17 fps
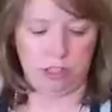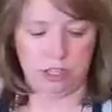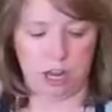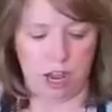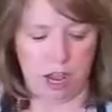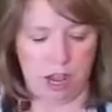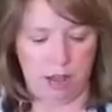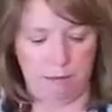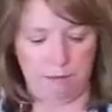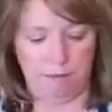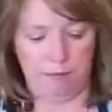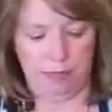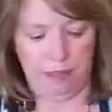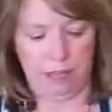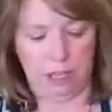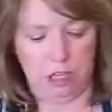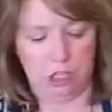the top,
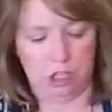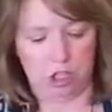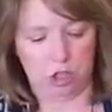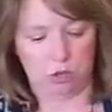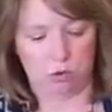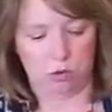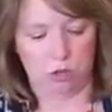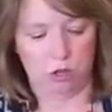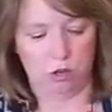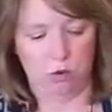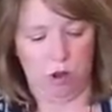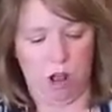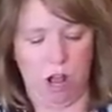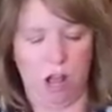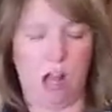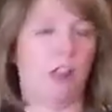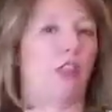screw
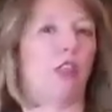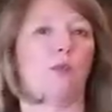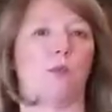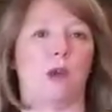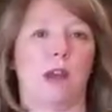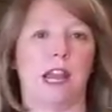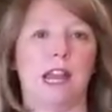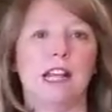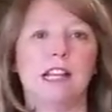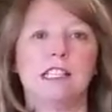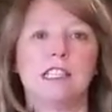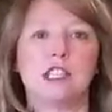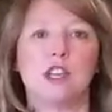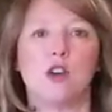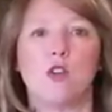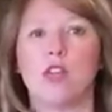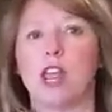on the ring
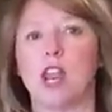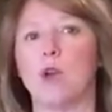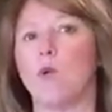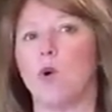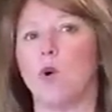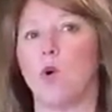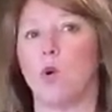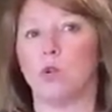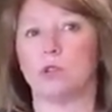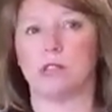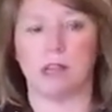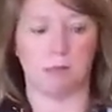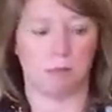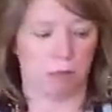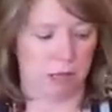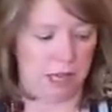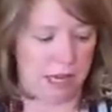so that it will hold it
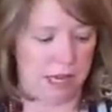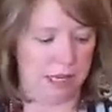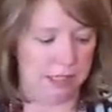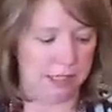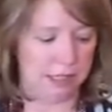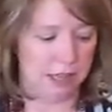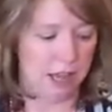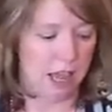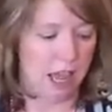in place,